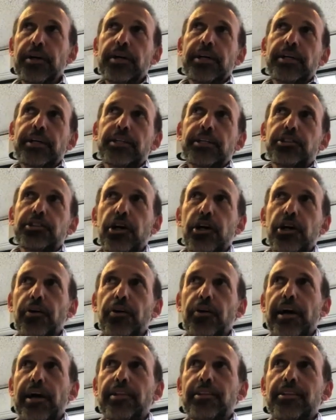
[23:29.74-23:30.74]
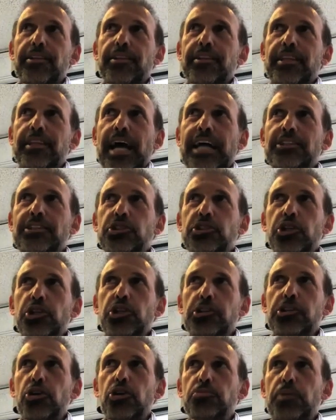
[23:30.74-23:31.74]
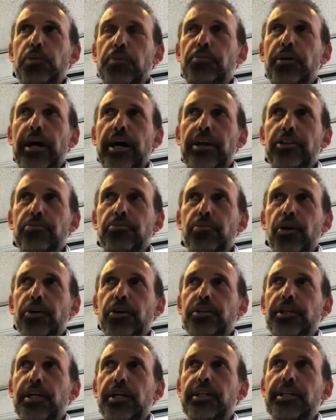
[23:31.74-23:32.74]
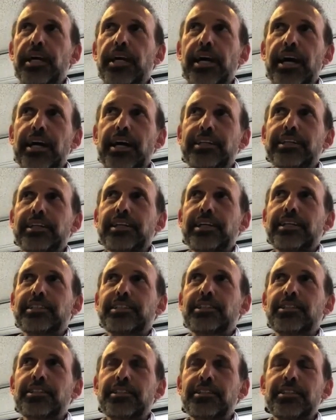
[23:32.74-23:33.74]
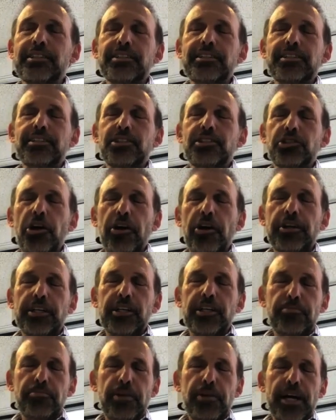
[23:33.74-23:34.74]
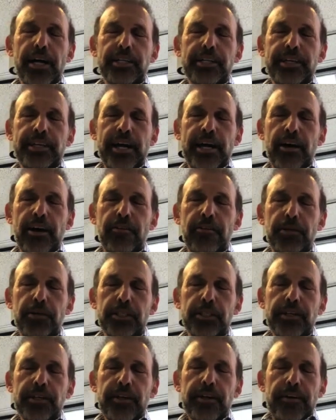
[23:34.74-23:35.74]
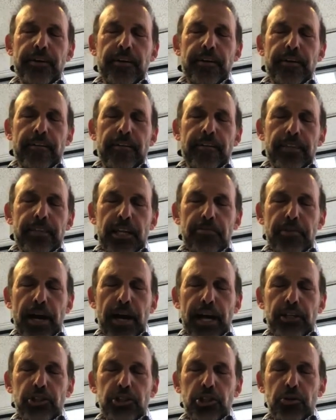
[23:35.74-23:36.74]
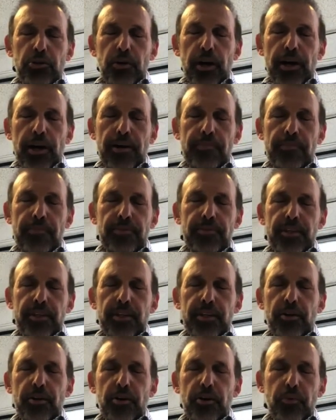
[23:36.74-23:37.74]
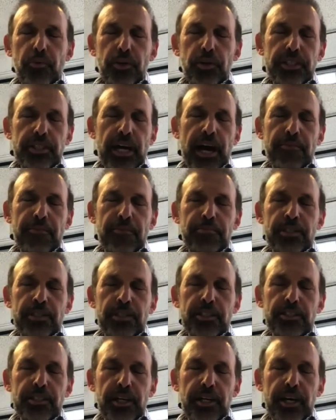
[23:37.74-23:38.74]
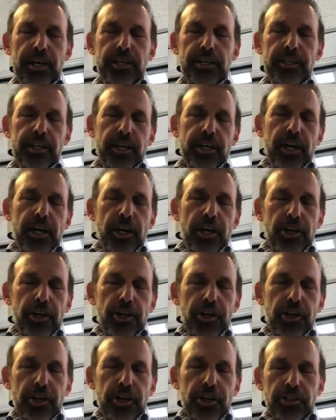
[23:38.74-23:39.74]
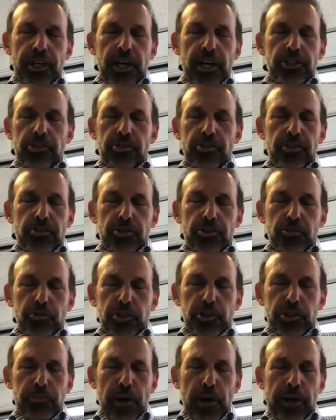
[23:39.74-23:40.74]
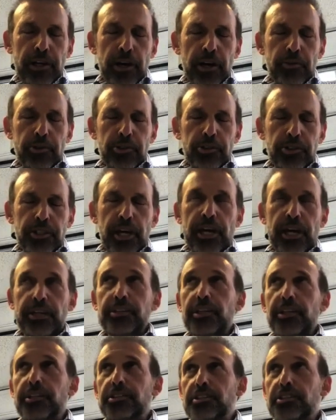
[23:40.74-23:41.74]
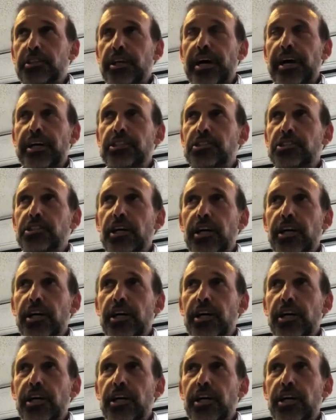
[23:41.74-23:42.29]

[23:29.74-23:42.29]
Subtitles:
So that took those people out of the market, and it's starting to come back now. But getting back to what's happened is, and you guys were spot on what you're saying. It's the last